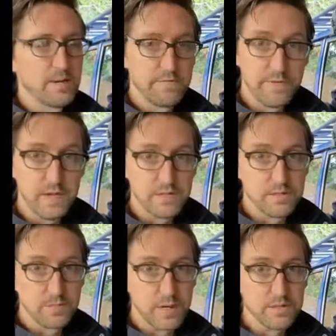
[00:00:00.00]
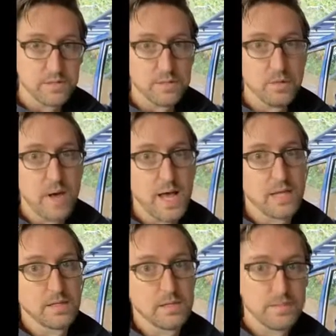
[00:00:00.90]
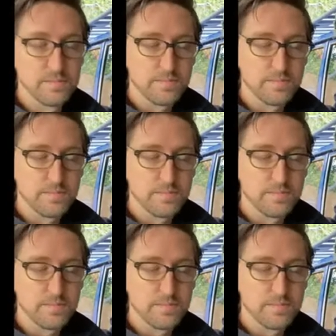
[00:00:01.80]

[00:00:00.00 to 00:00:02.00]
fix, especially in the wagons.